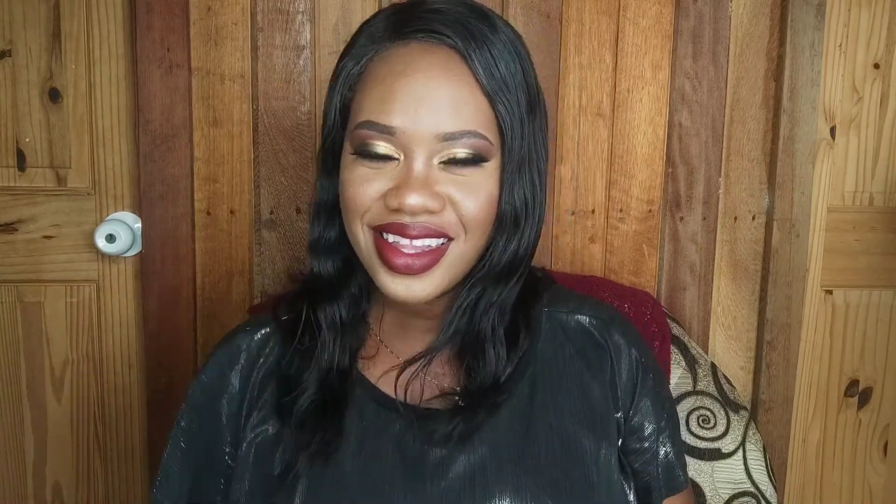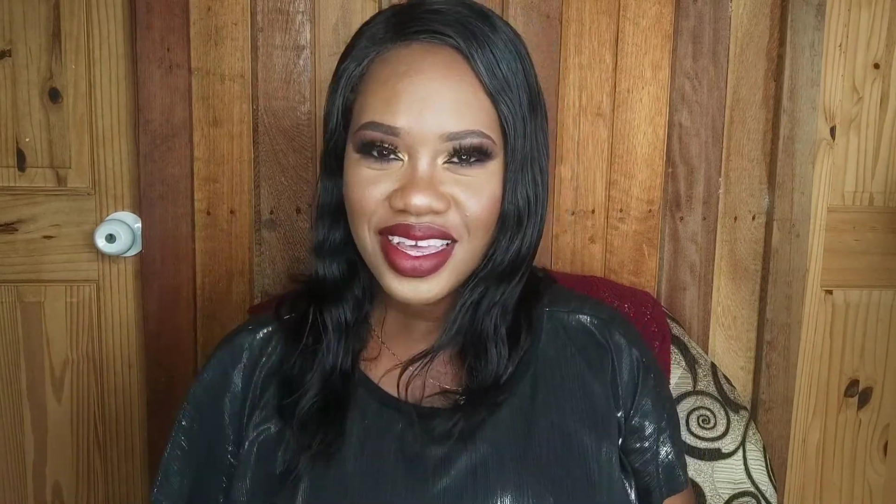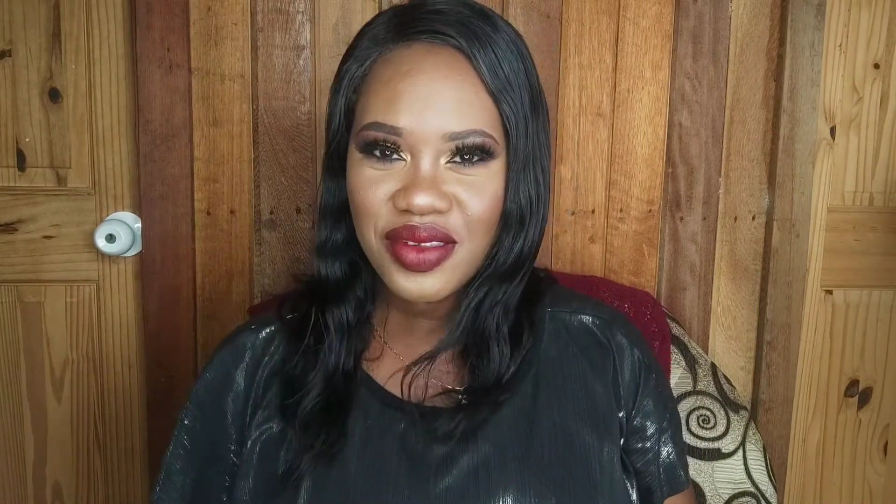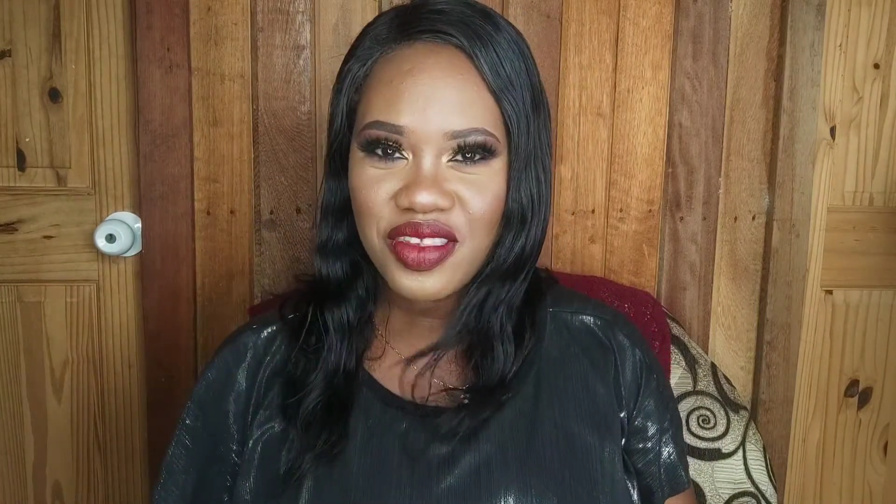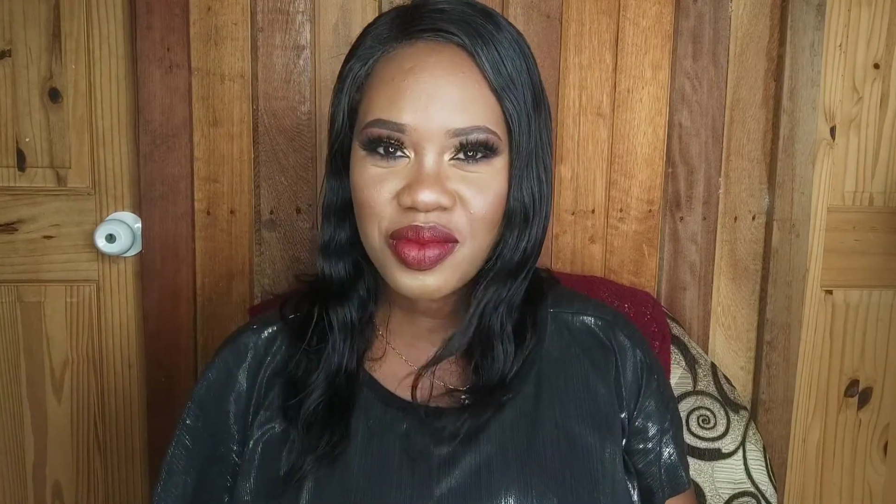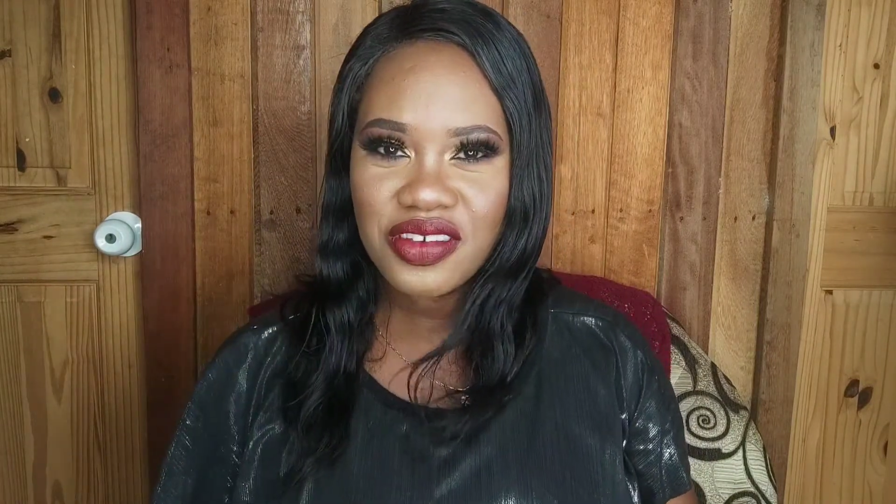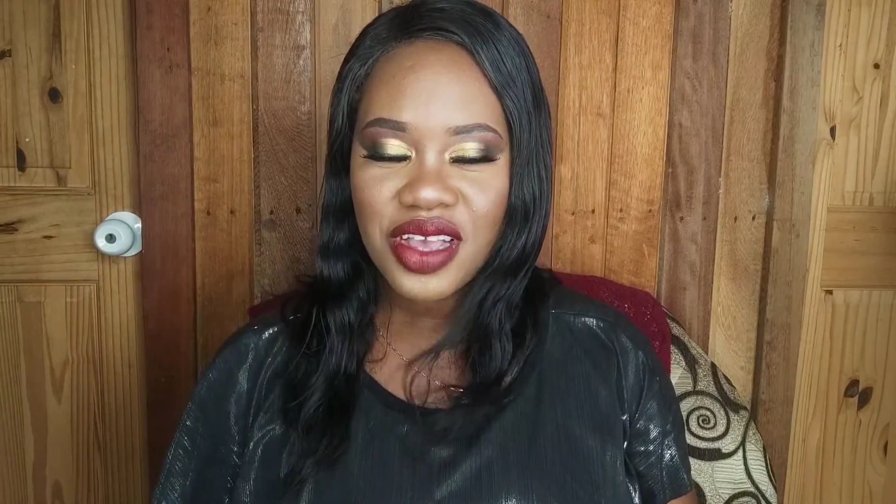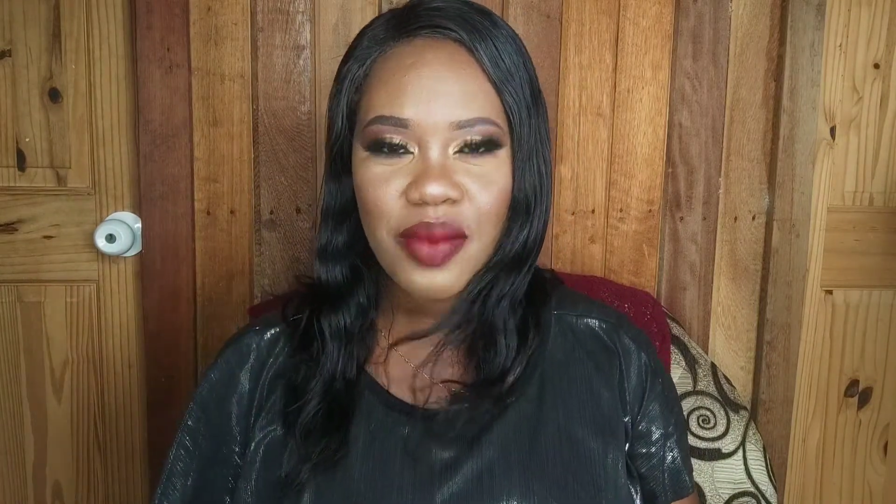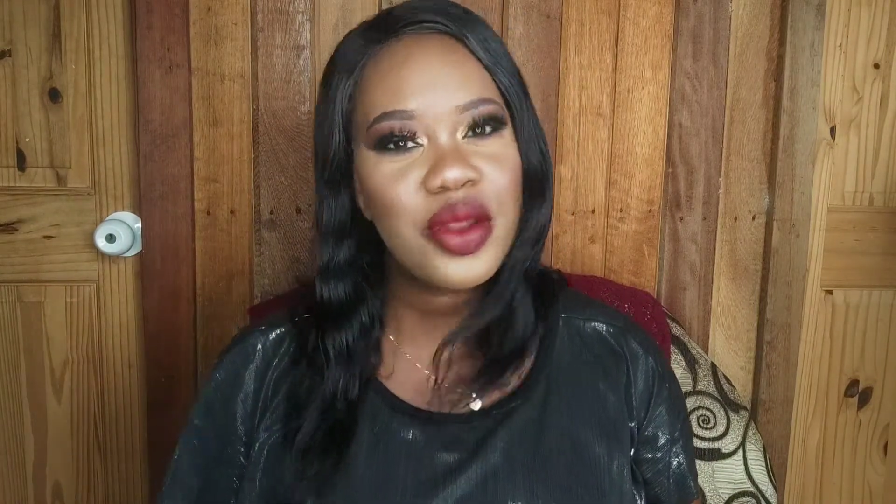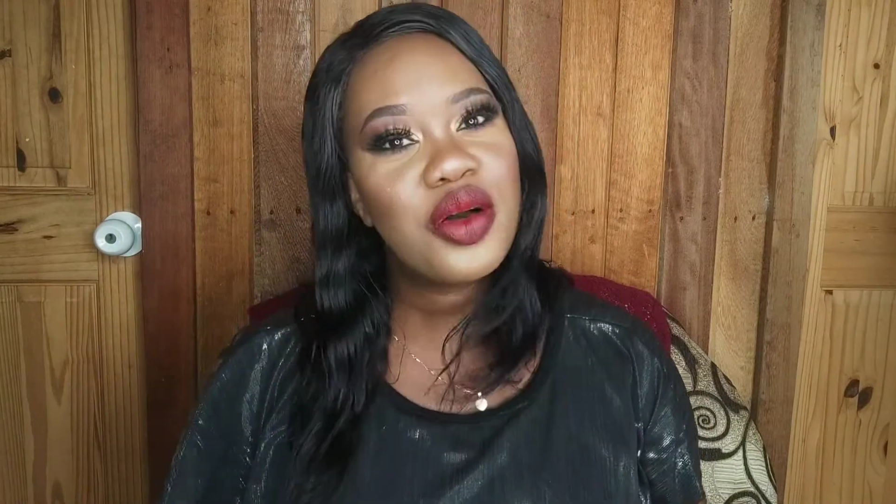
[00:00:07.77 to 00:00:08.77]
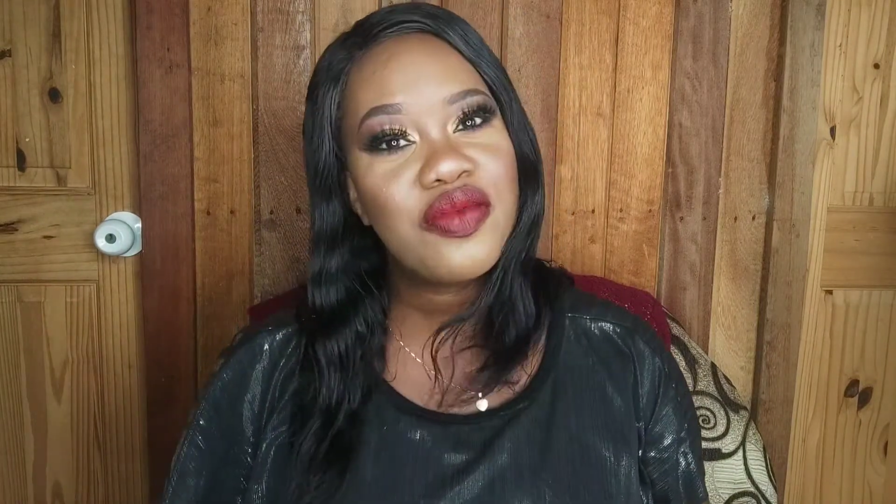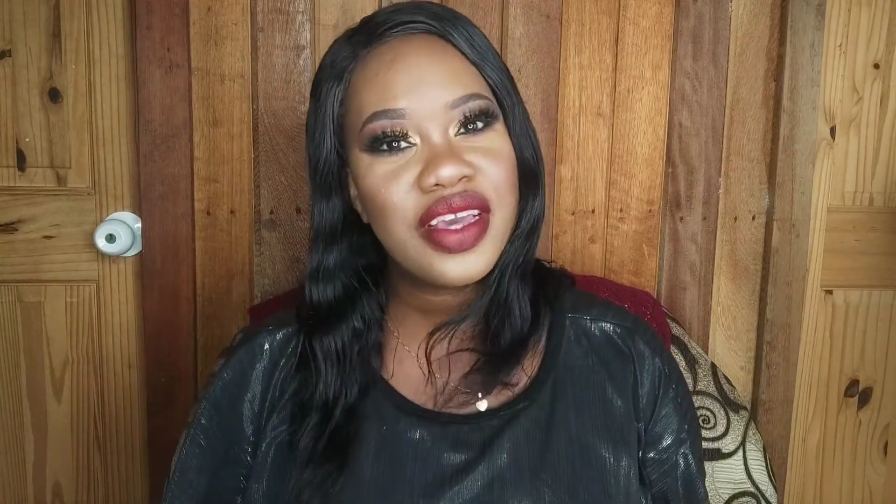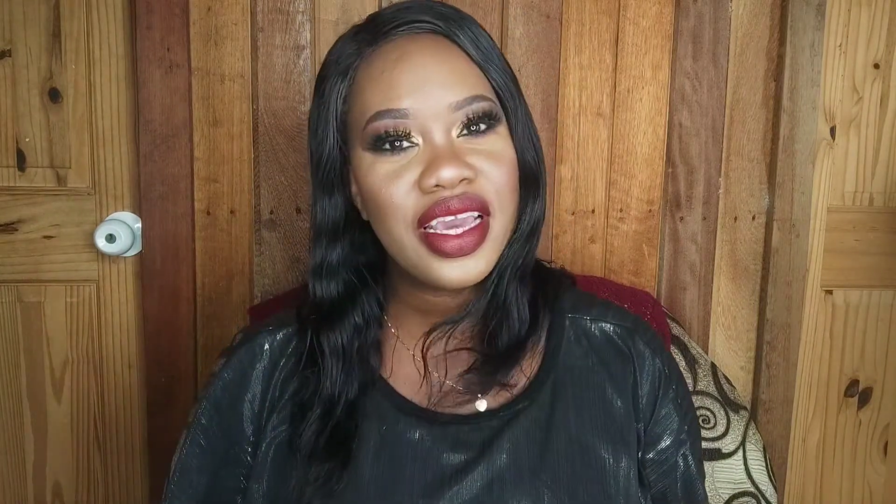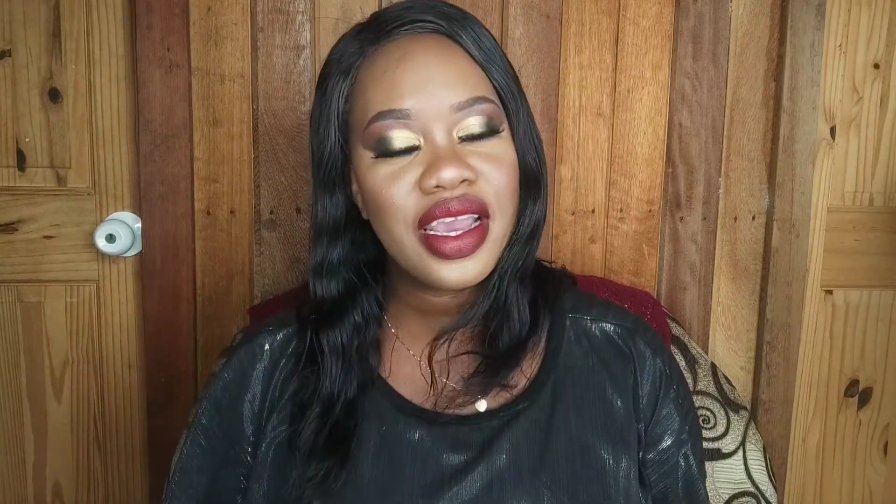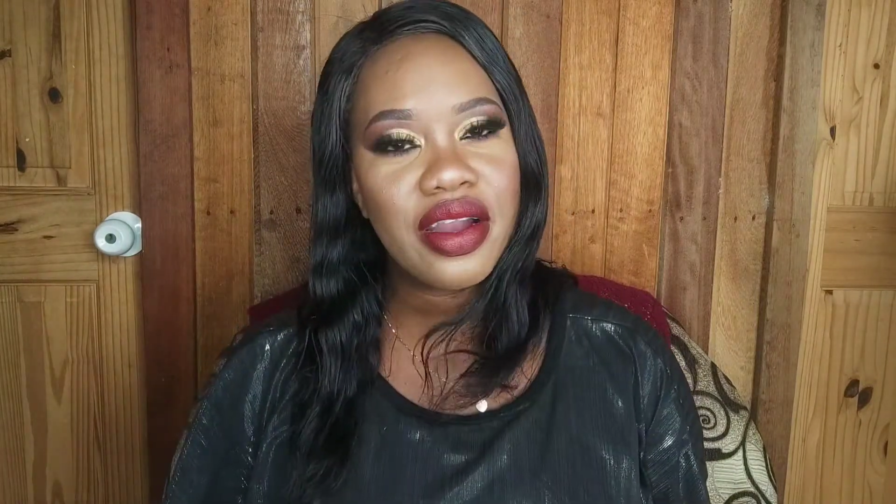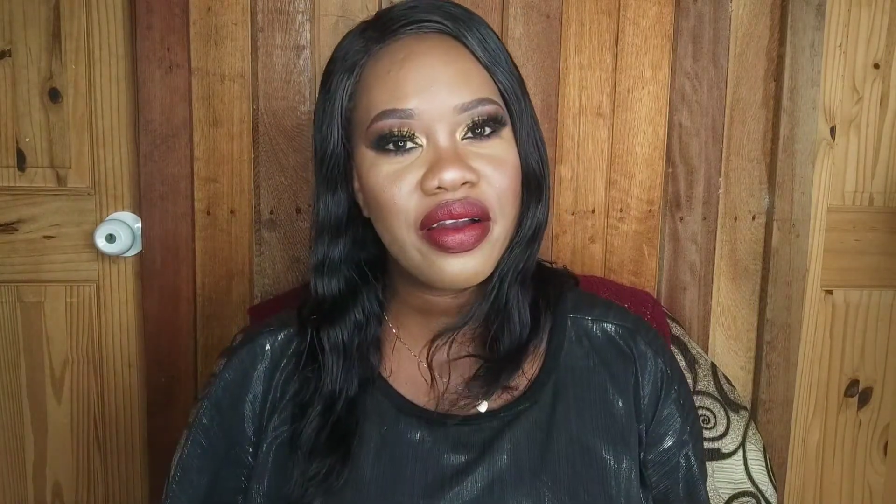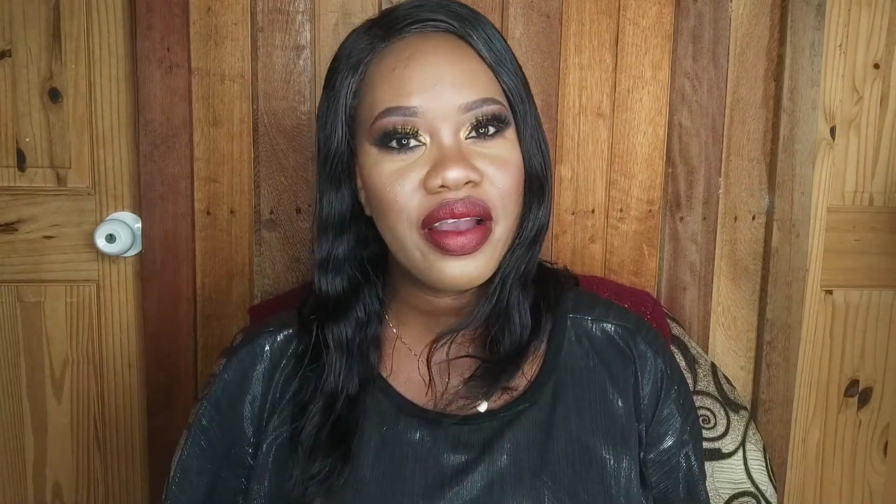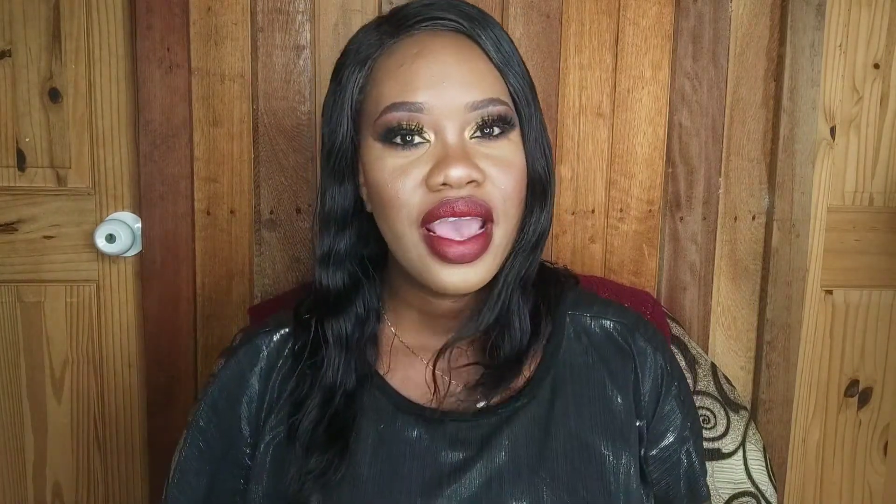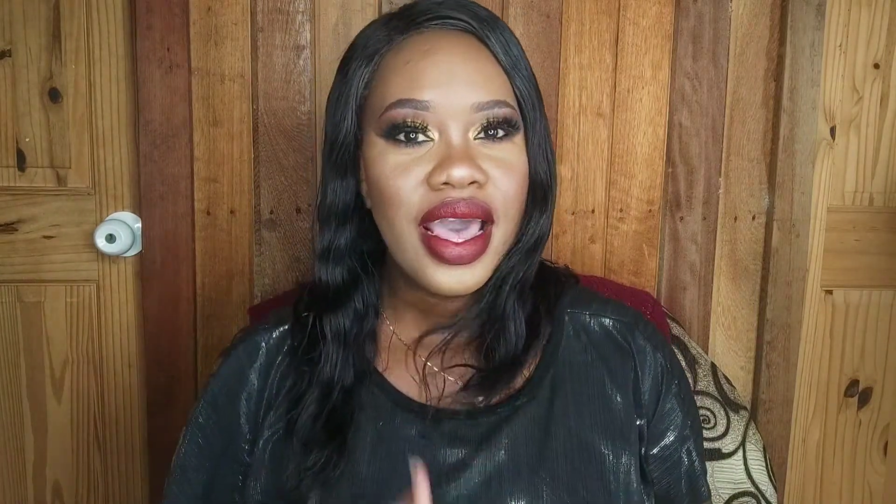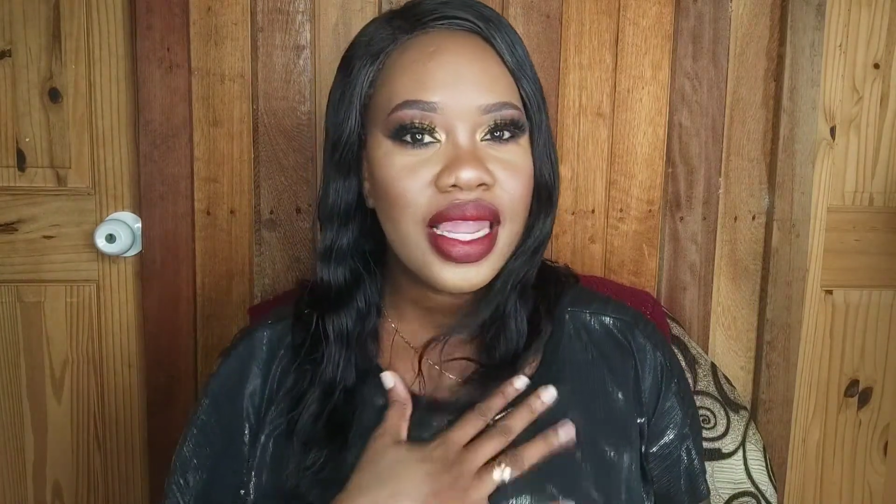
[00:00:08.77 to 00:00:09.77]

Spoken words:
Thank you so much for coming over here.